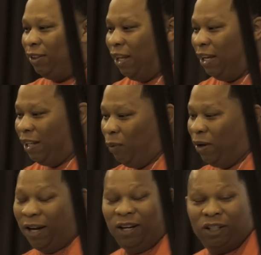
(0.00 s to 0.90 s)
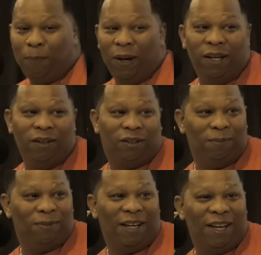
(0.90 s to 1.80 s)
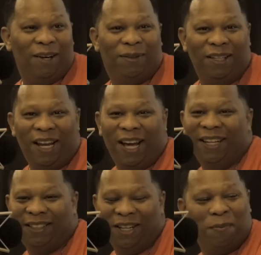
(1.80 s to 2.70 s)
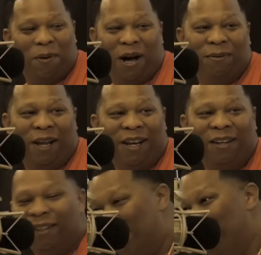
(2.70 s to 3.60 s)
I just think that we got to explain this sometime. Tonight is hip hop night.